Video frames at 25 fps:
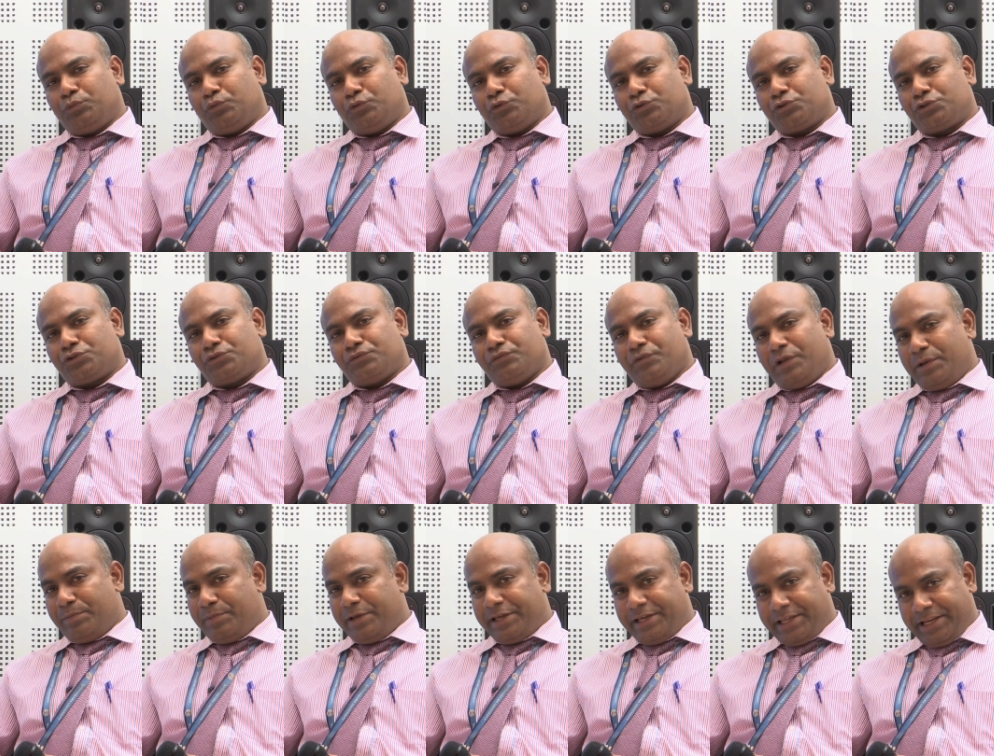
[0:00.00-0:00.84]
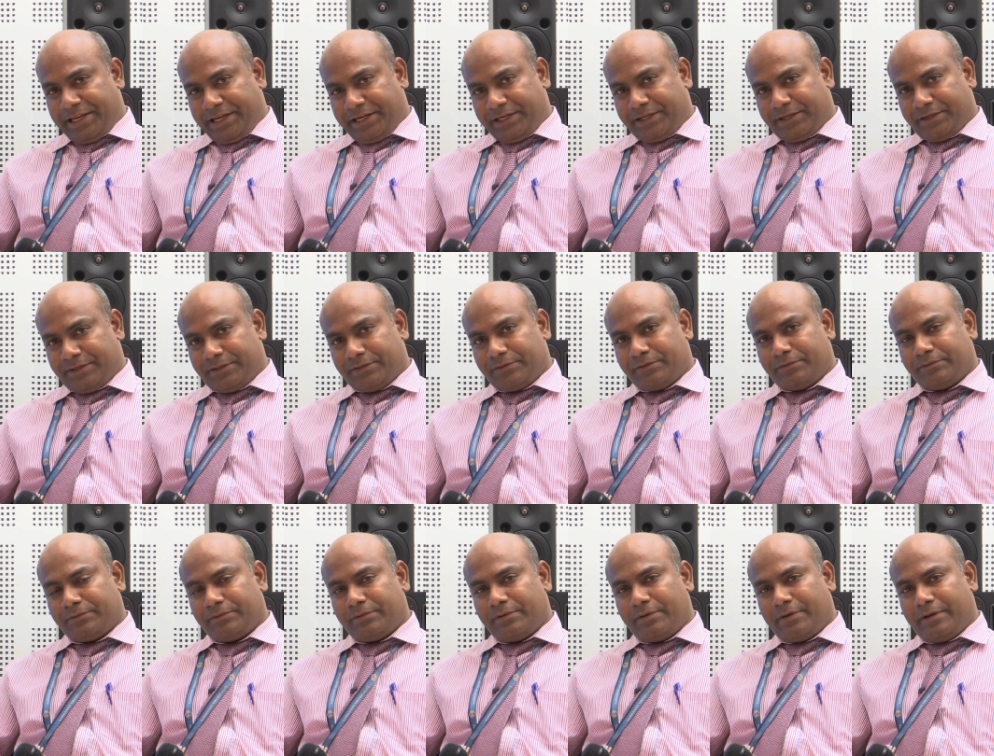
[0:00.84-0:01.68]
force will be created.
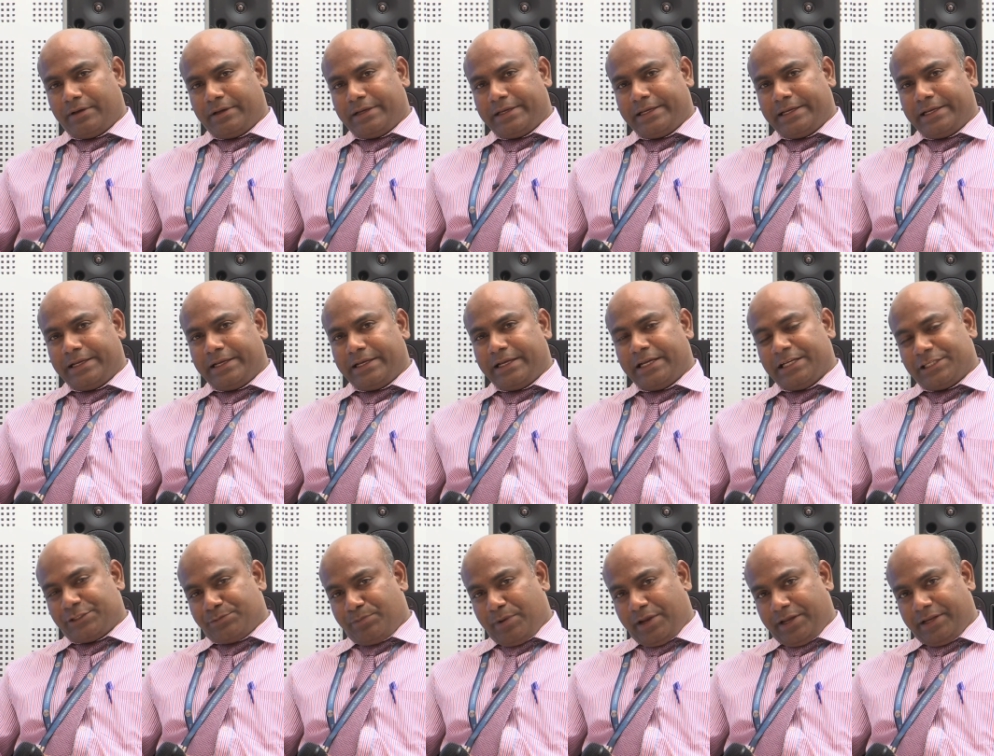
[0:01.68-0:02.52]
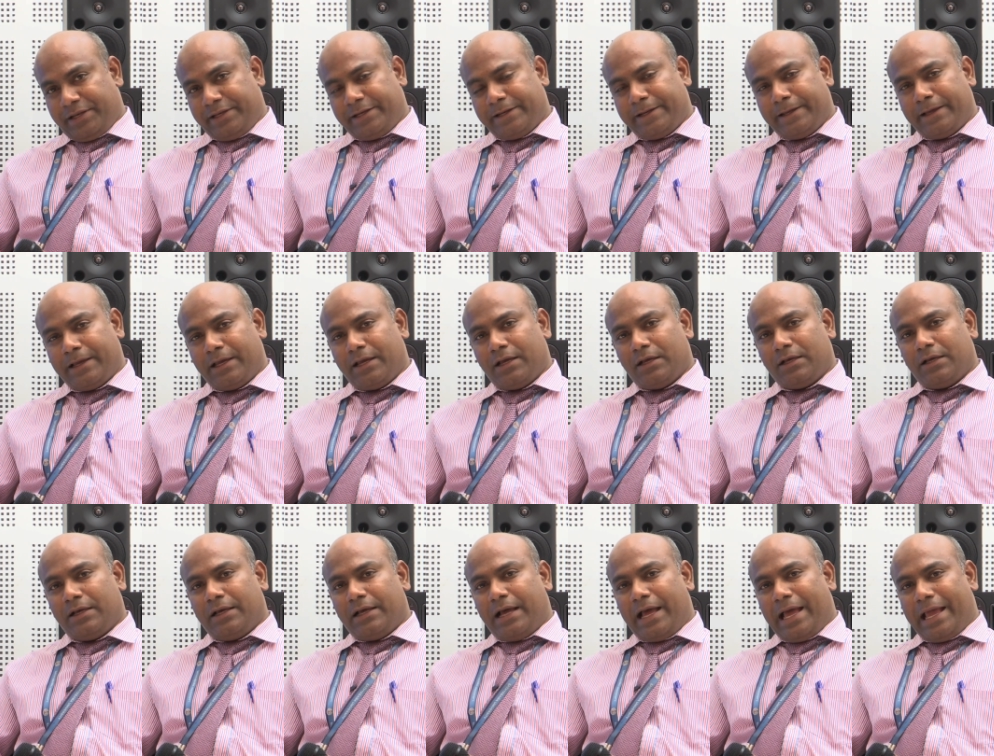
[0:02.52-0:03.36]
Its mean
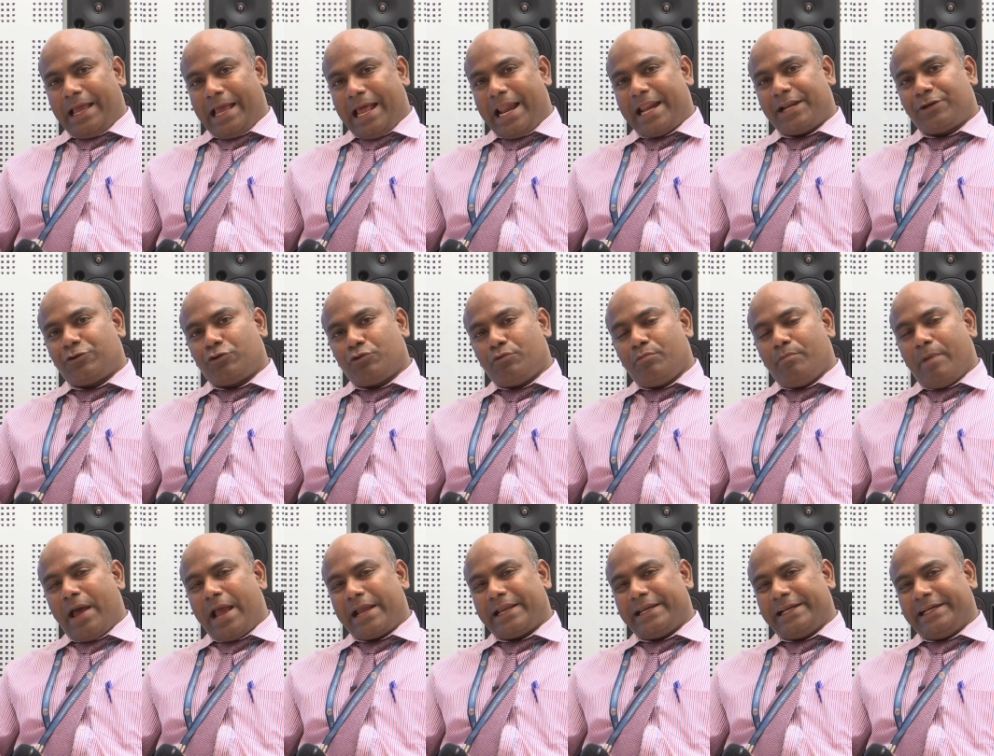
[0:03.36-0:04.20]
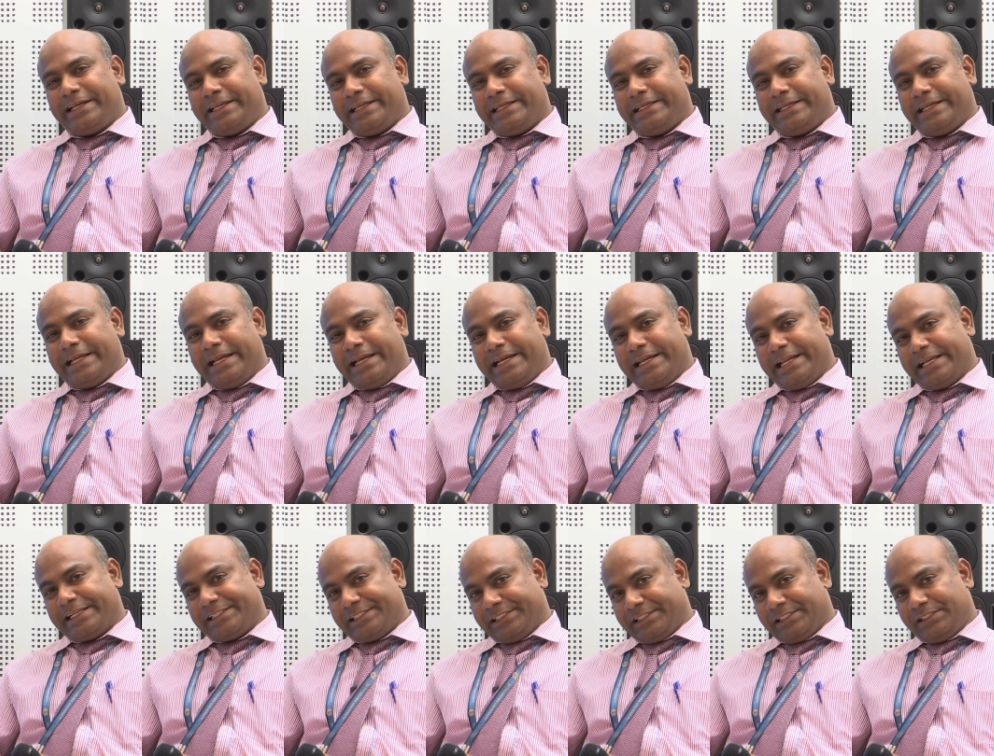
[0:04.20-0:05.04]
electromagnetic
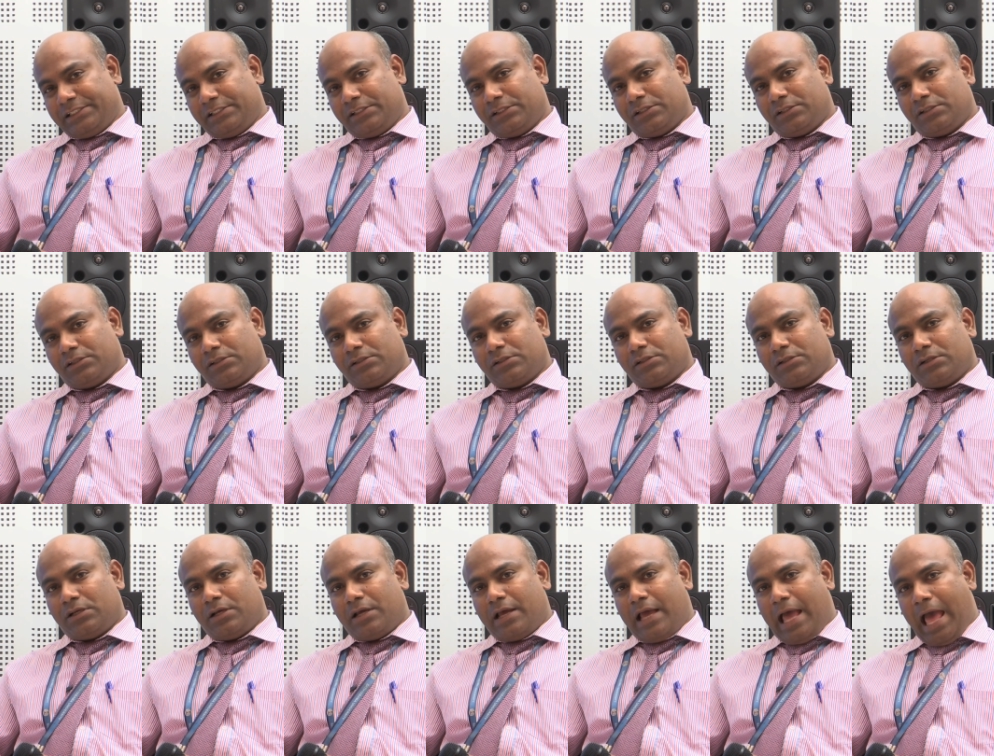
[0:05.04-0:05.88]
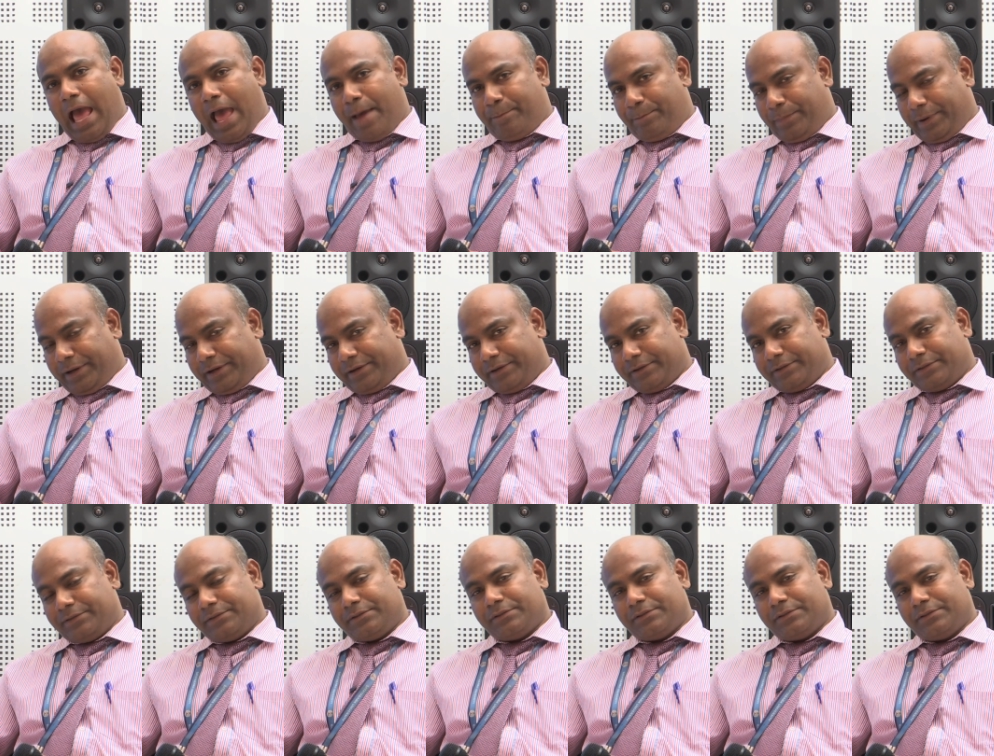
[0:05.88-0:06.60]
induction happened.